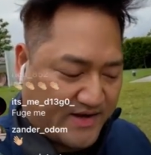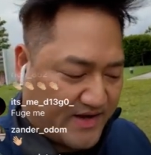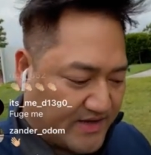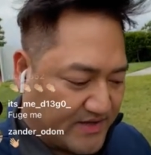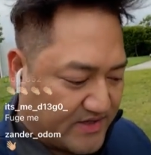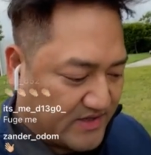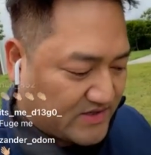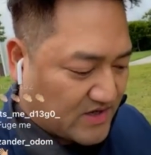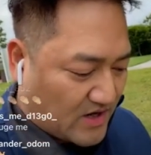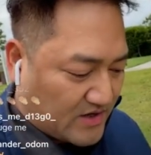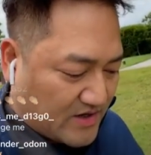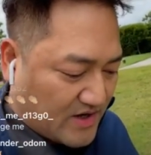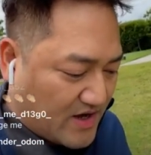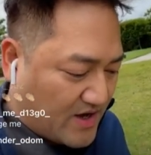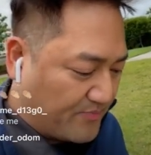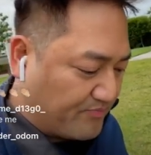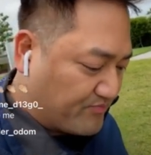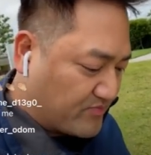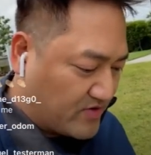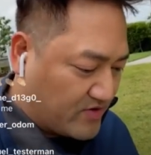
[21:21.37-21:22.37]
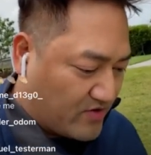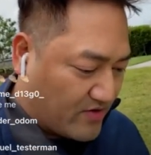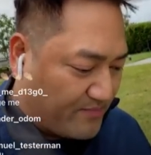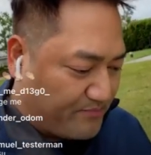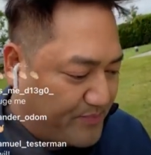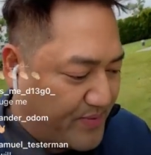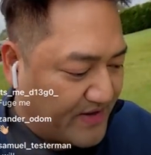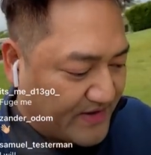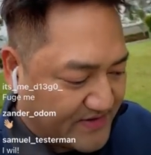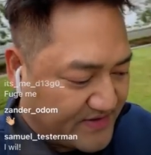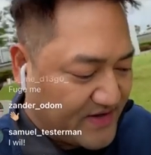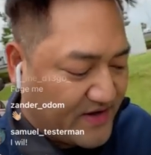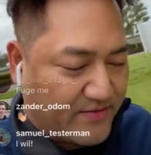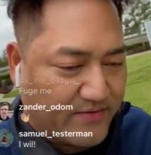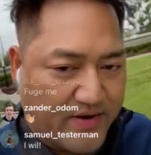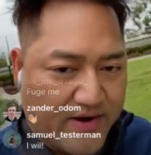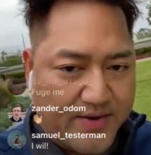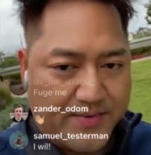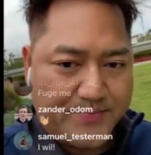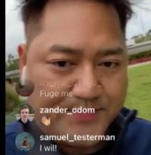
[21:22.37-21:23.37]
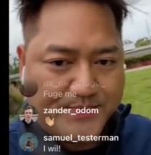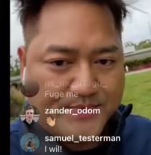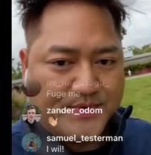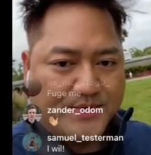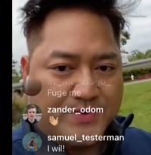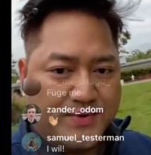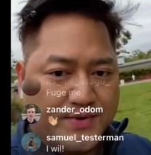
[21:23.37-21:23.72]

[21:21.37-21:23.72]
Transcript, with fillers: I guess it's on um, your PC, right?